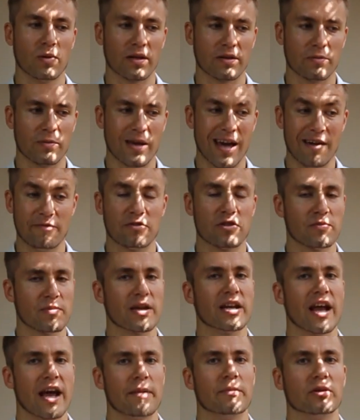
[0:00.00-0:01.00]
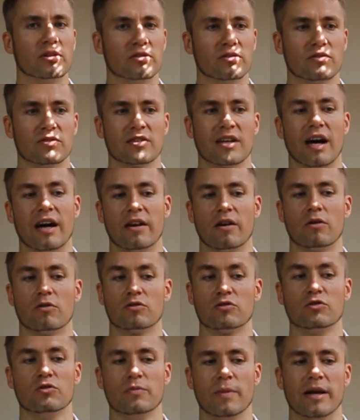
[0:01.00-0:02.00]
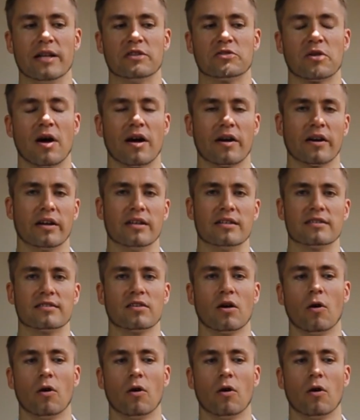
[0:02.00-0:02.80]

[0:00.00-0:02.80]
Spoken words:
but we haven't been able to sign our two main targets,